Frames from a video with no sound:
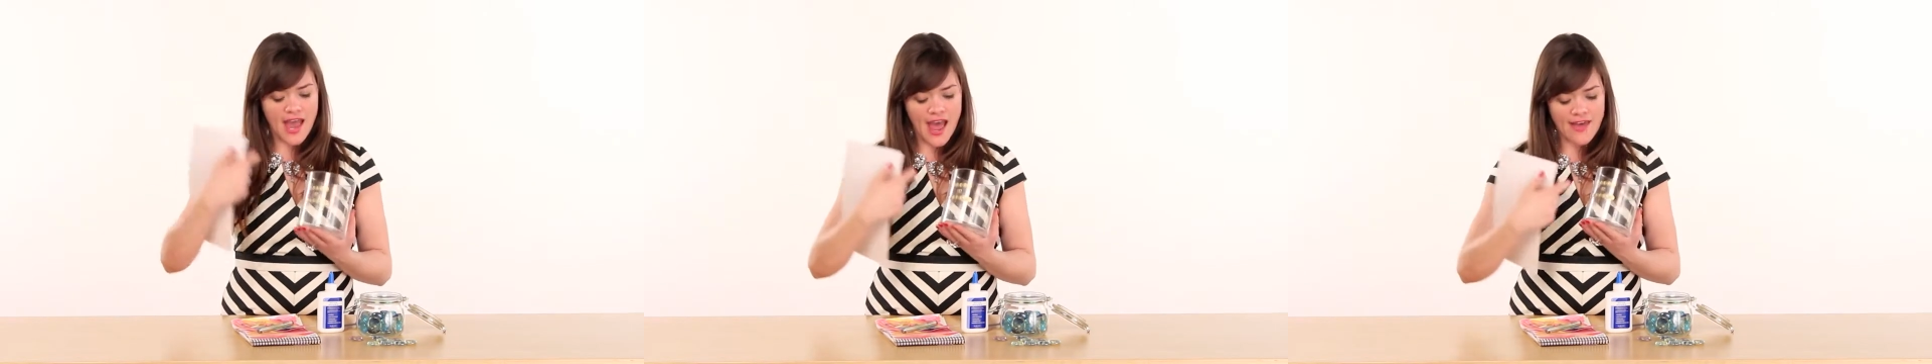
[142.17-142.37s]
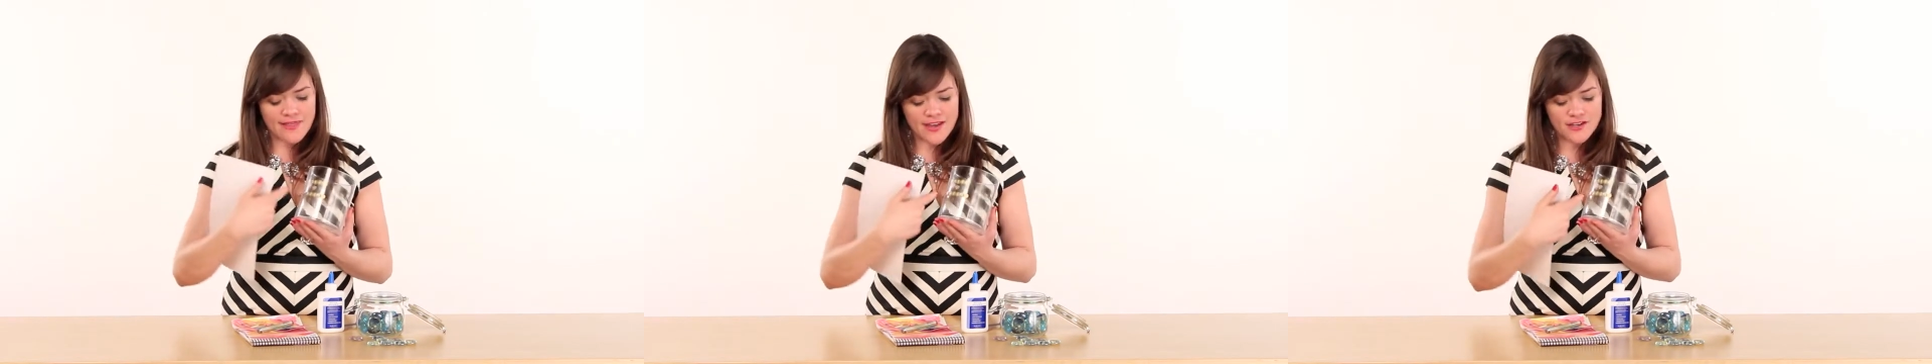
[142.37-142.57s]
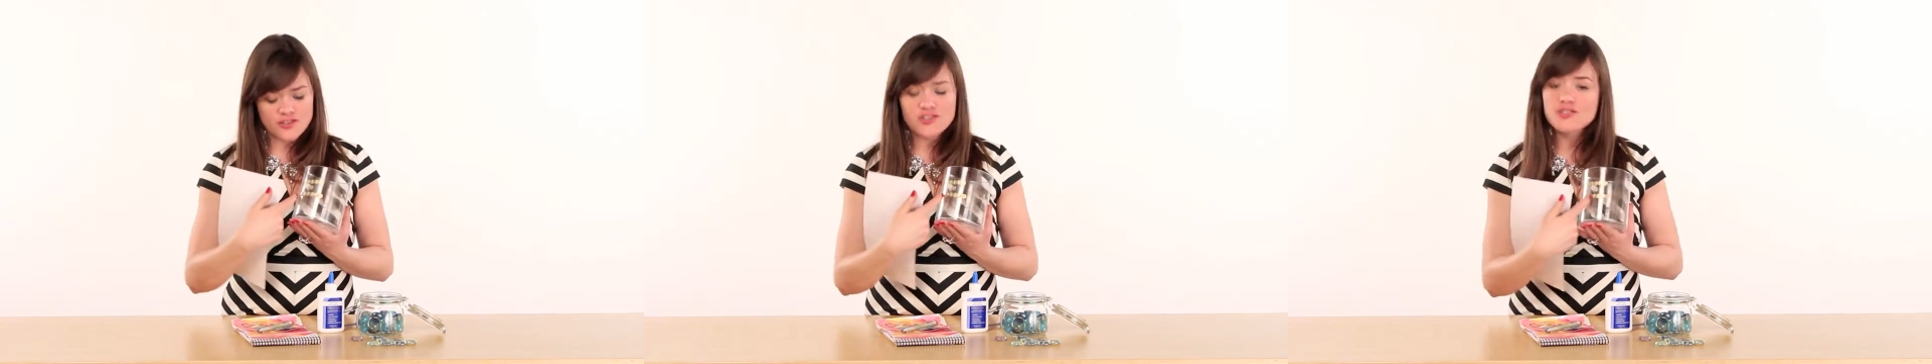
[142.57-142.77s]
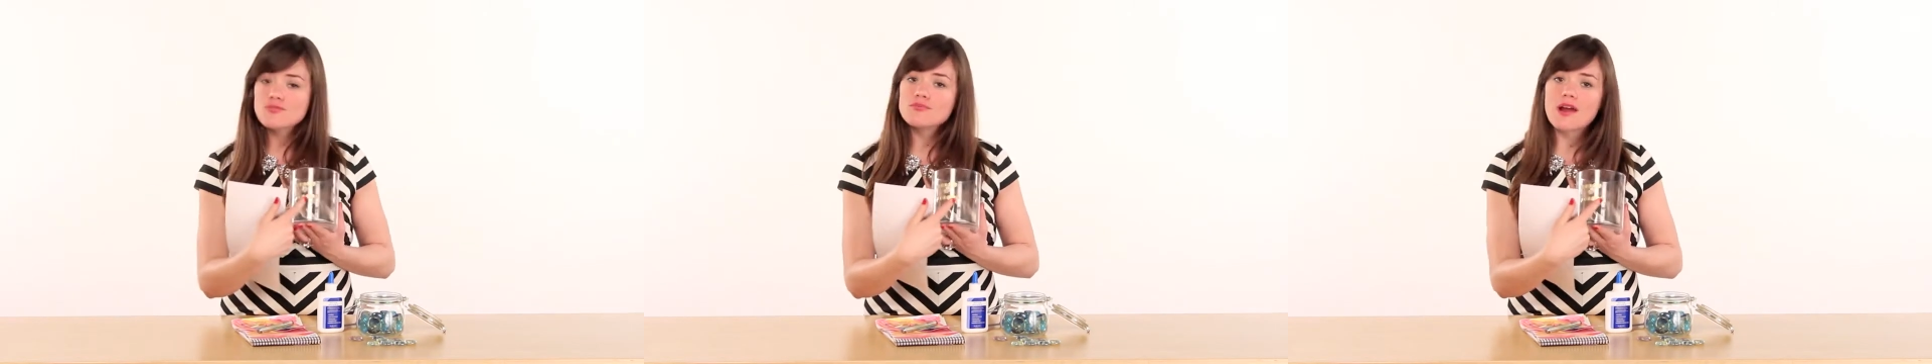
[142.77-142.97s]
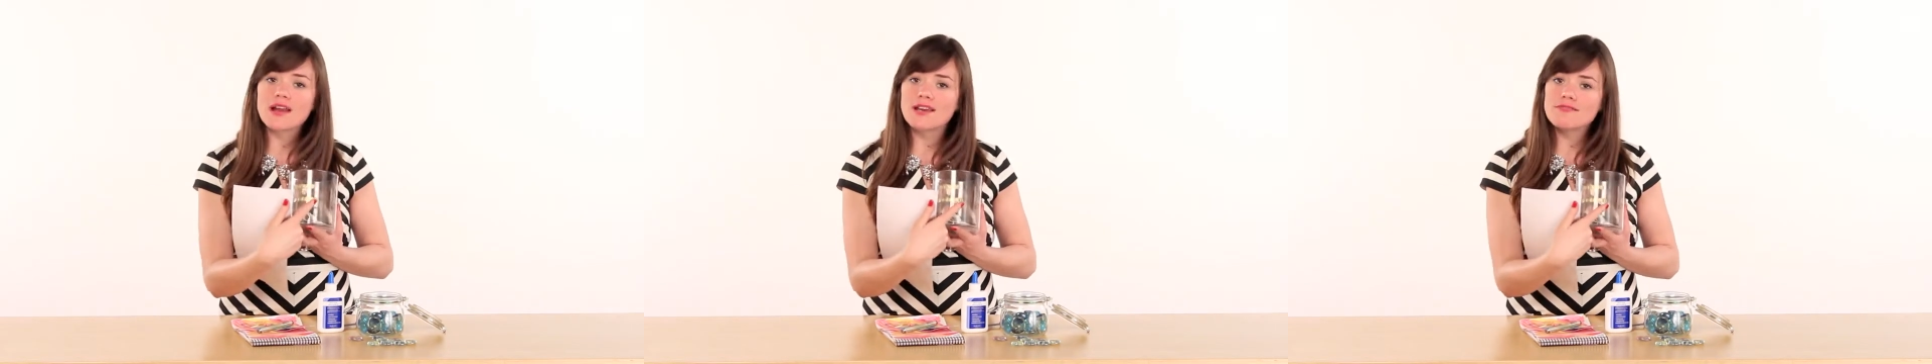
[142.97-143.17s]
and then just
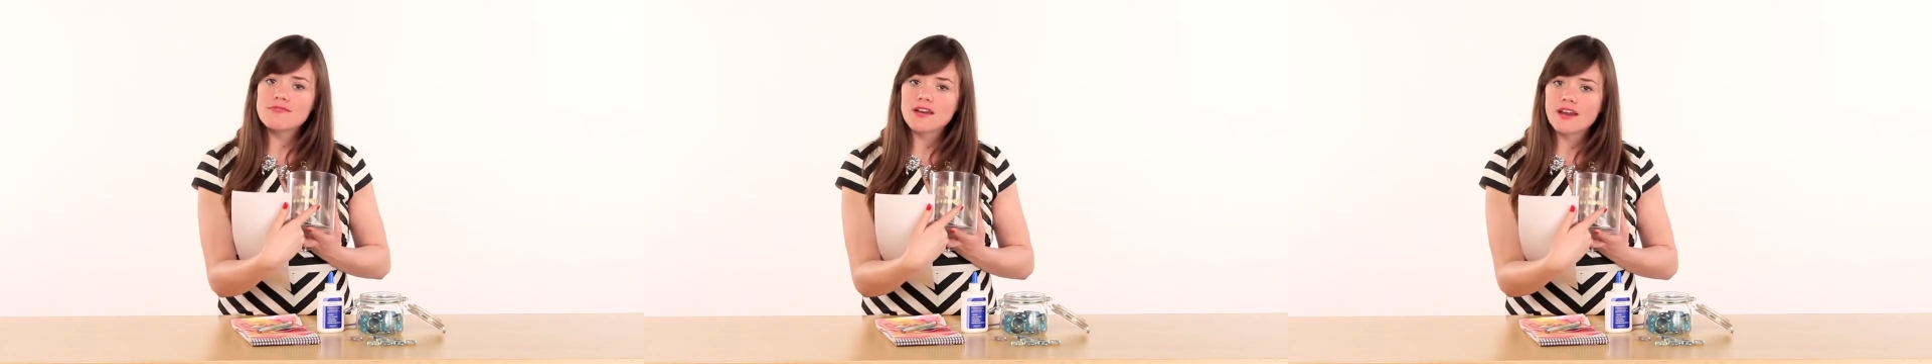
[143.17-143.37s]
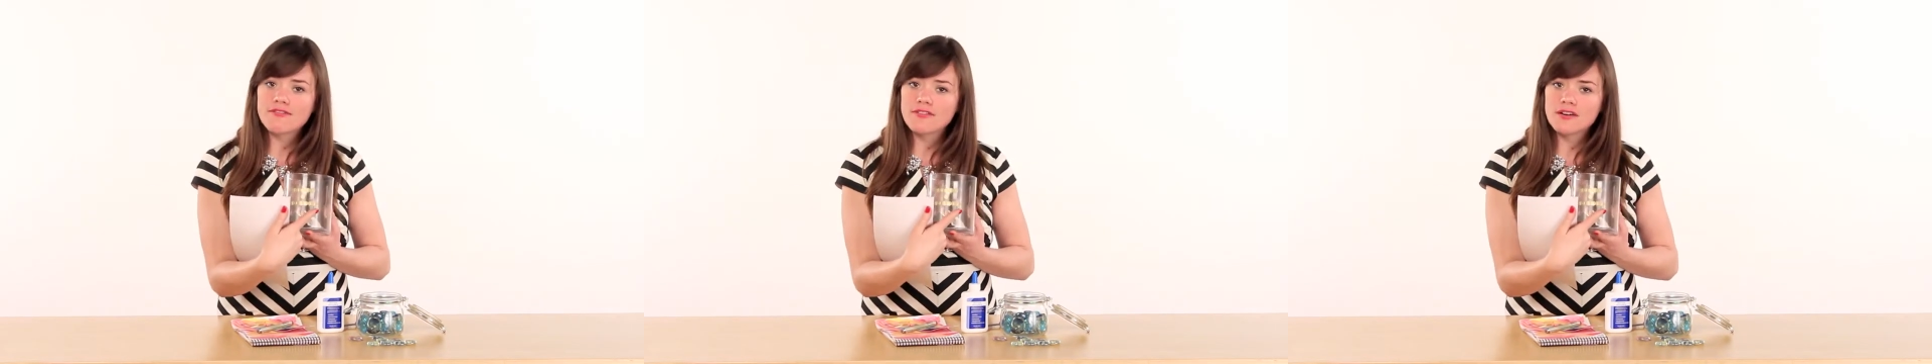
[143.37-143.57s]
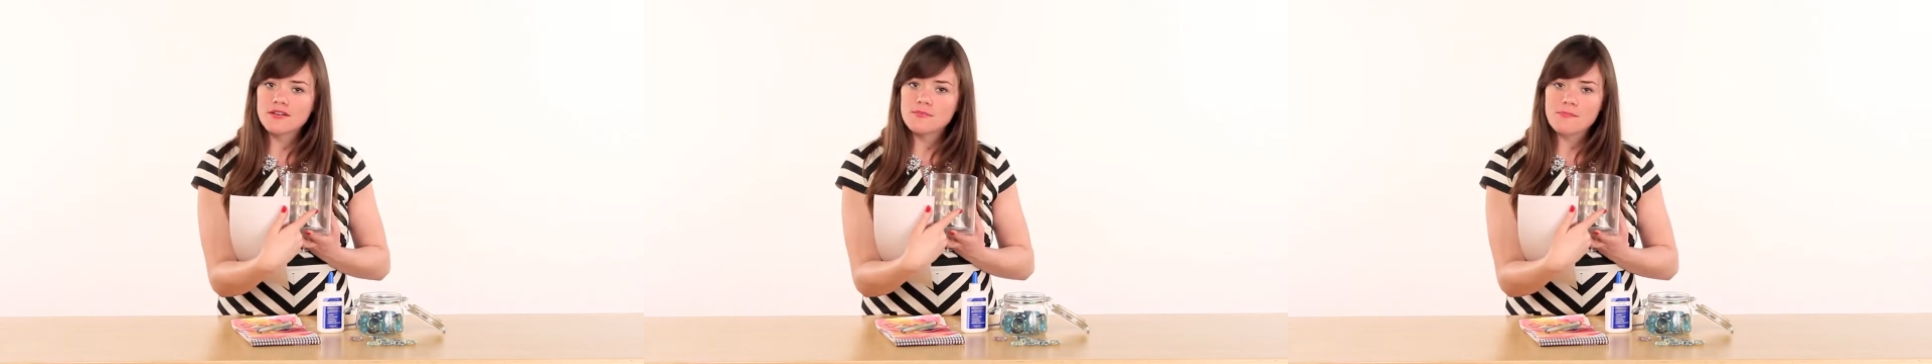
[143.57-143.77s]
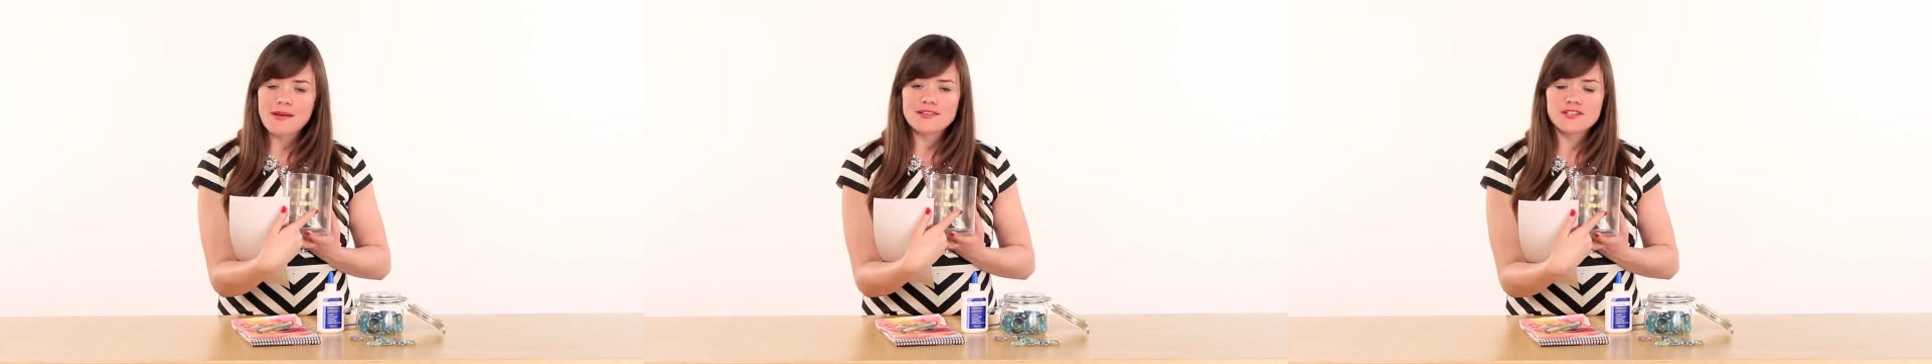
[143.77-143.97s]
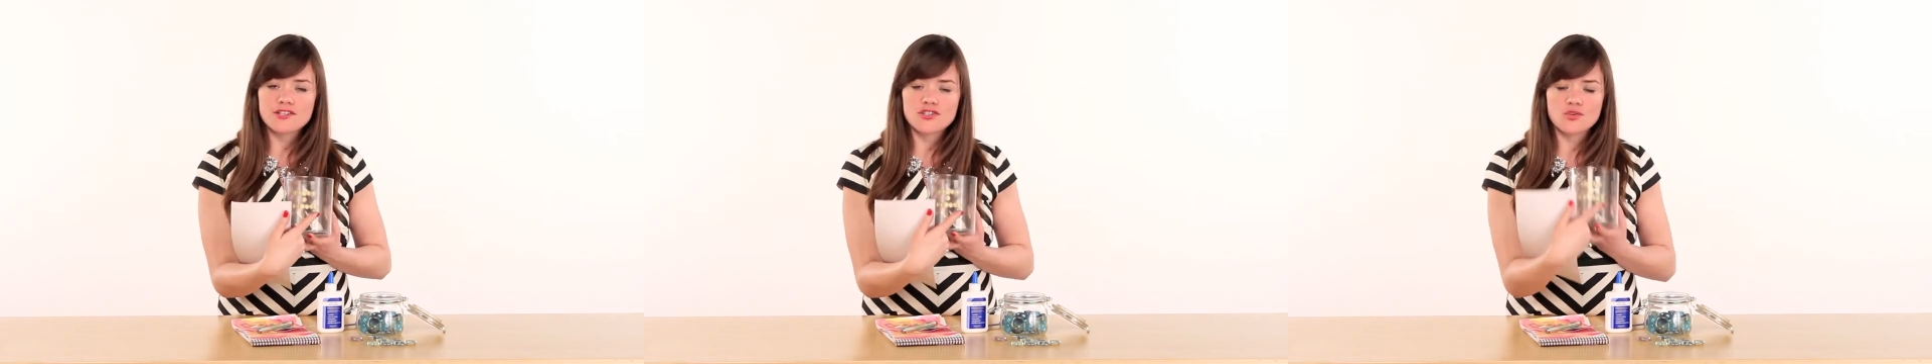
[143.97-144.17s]
writing whatever
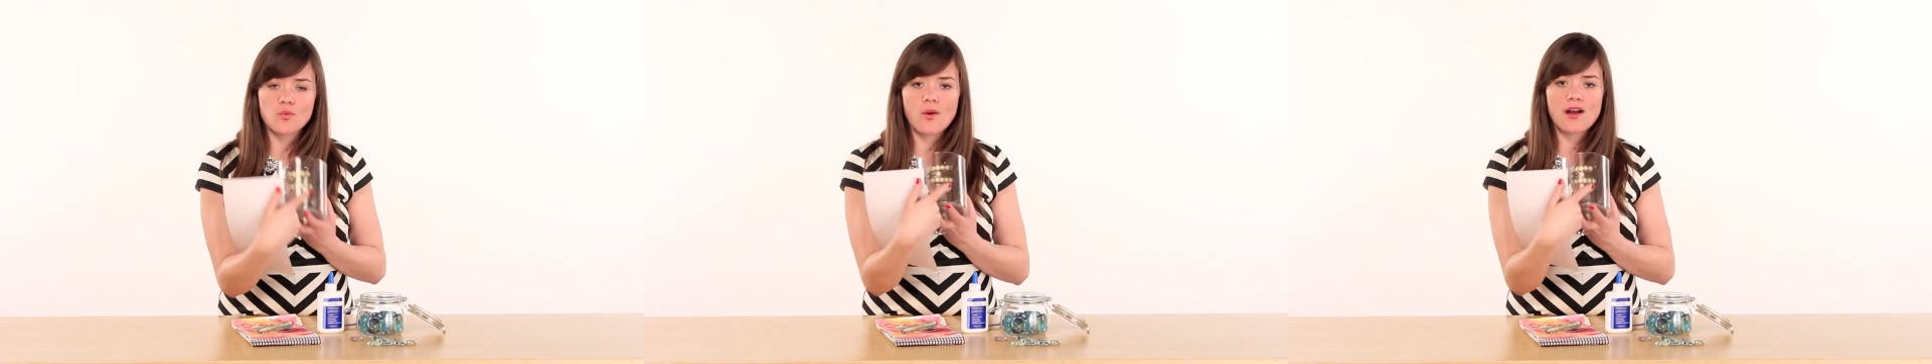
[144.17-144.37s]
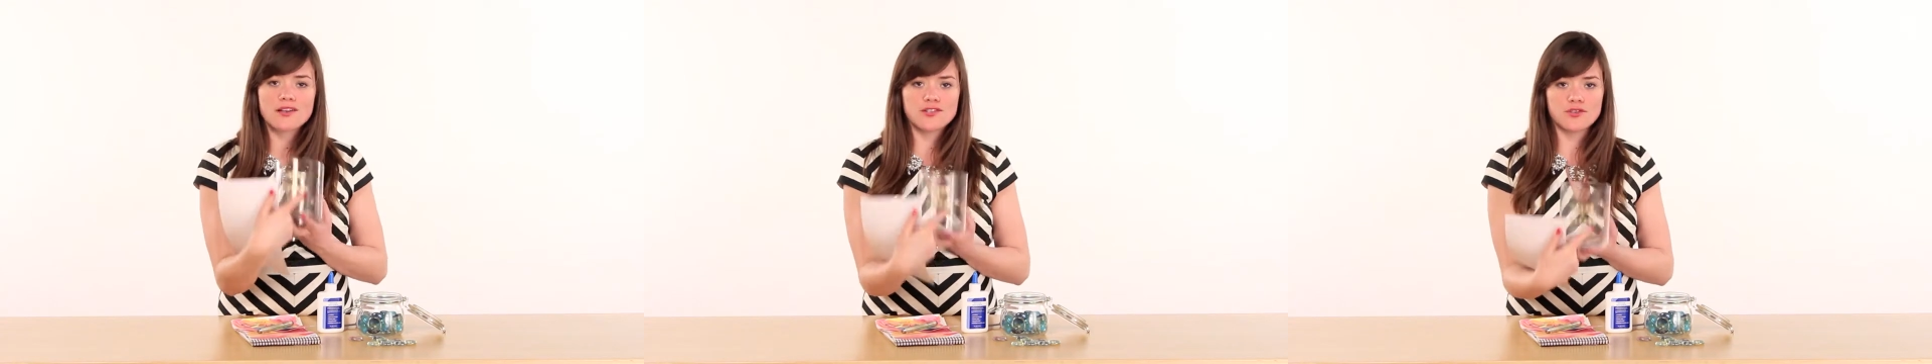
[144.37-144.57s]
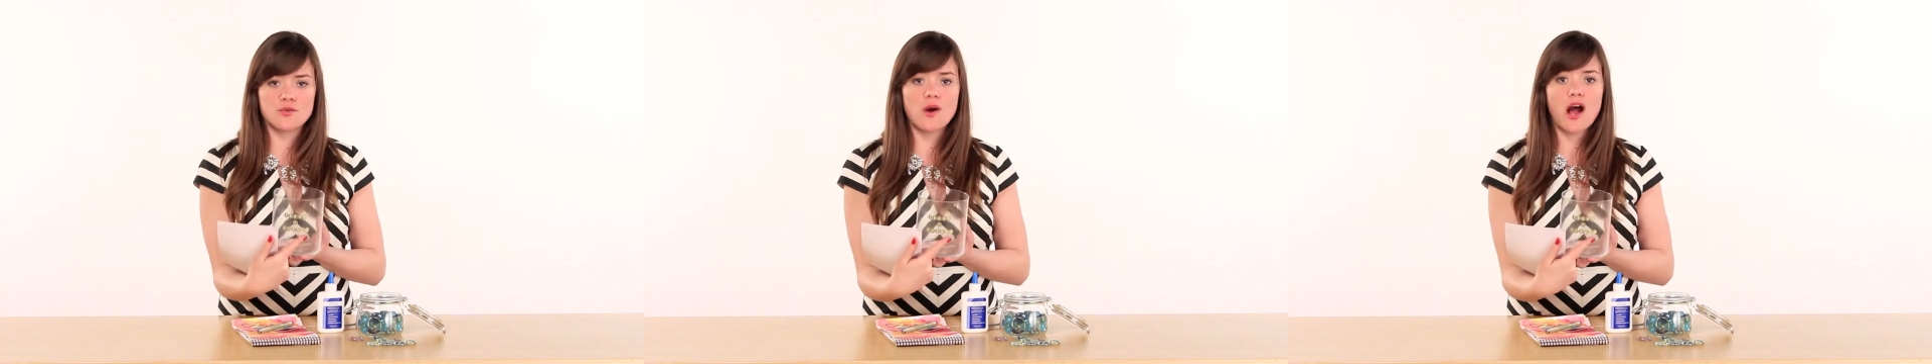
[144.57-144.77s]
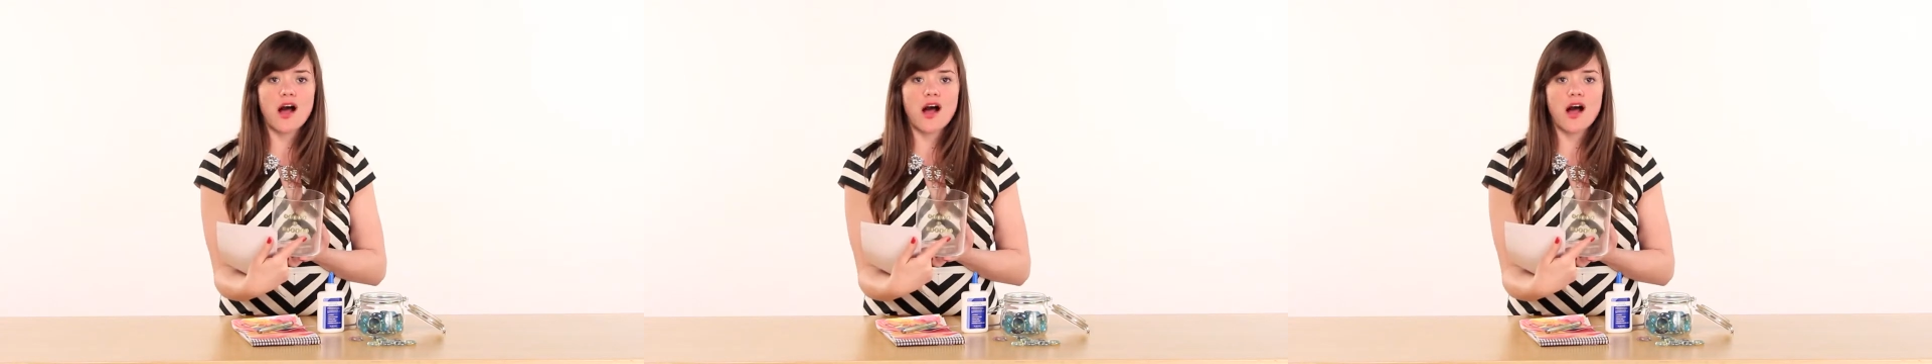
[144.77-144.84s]
message you want to